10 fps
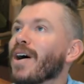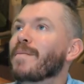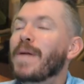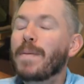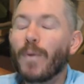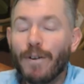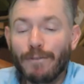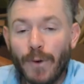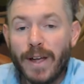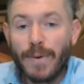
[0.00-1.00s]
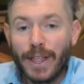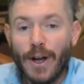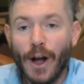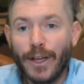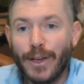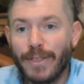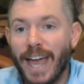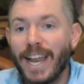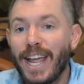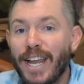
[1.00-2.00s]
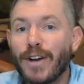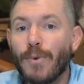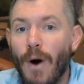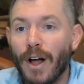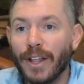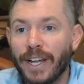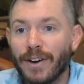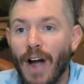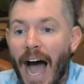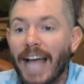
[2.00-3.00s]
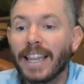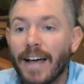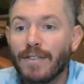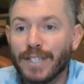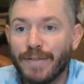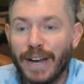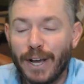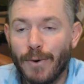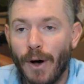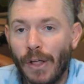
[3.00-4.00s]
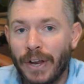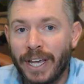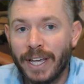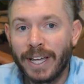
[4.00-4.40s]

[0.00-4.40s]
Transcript: people would frequently argue that inequality or high levels of inequality